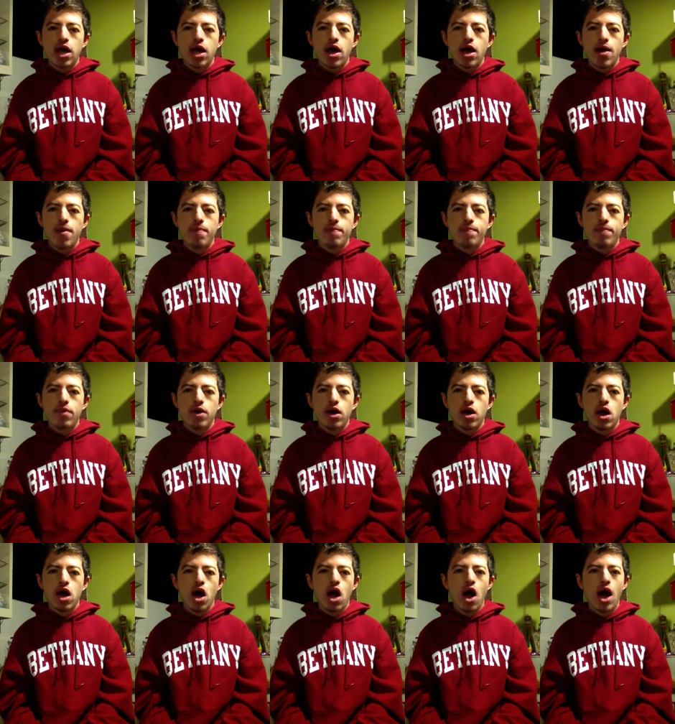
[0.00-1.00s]
um,
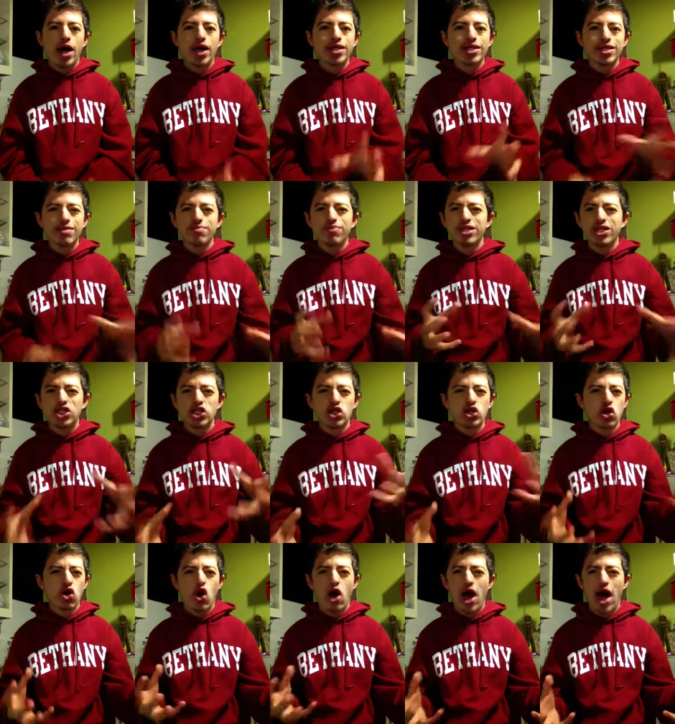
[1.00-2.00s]
I simply do
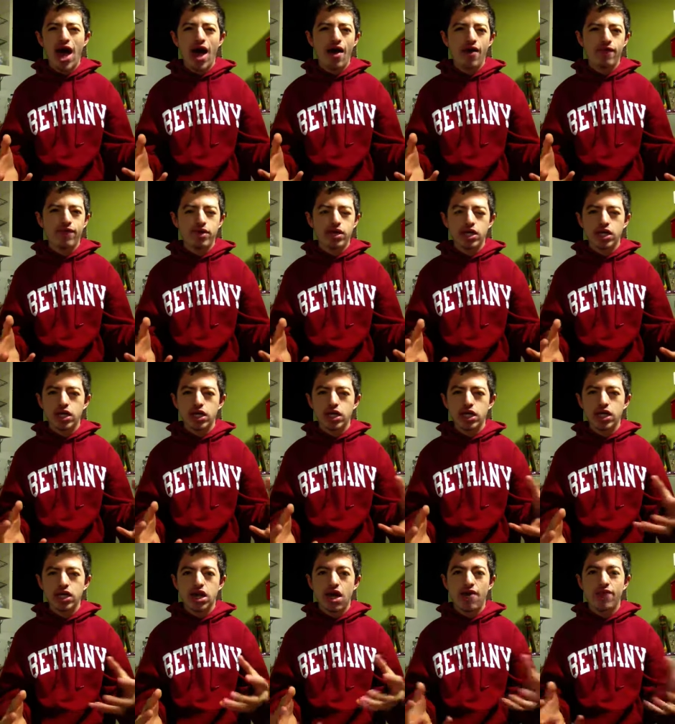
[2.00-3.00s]
not have
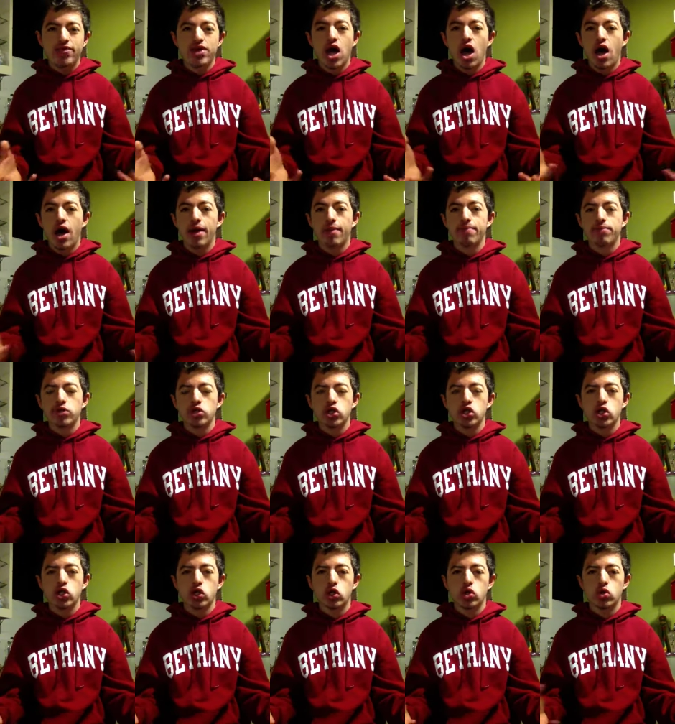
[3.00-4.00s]
enough time
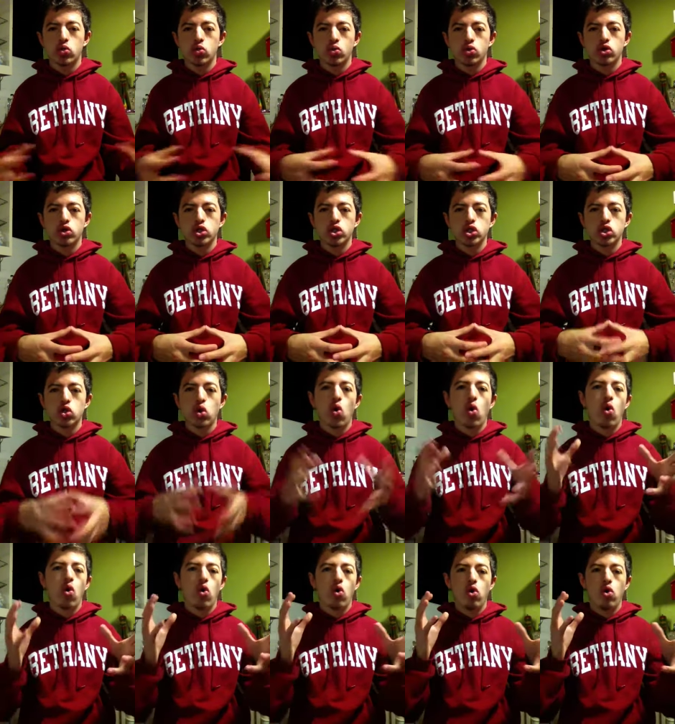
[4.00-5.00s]
to
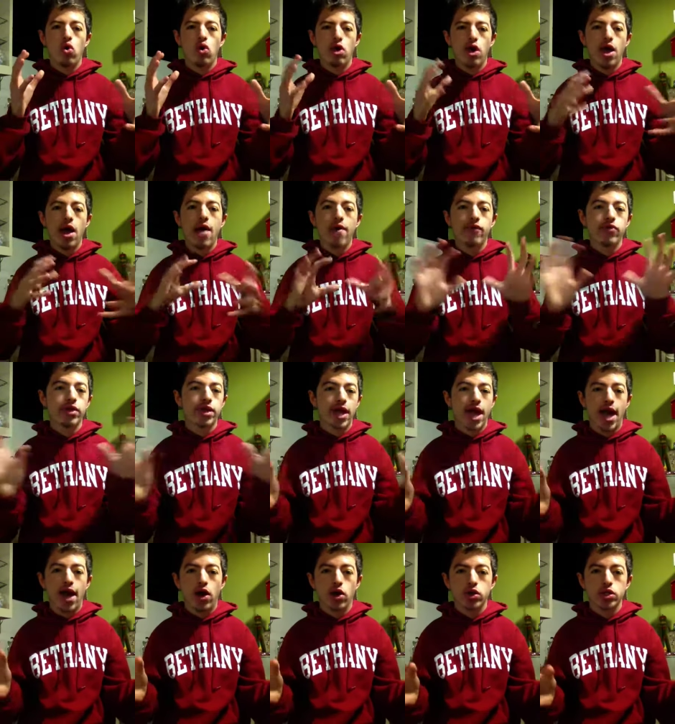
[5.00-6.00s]
sort everything
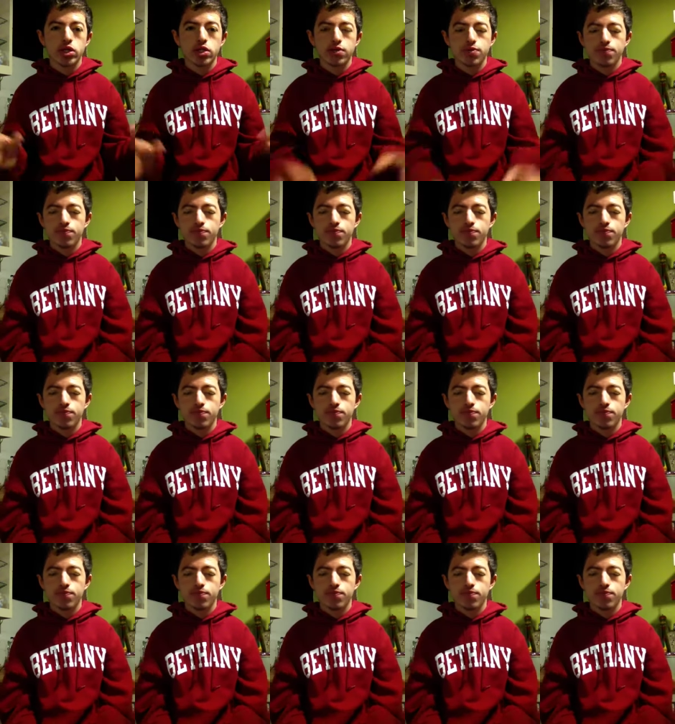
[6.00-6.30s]
out.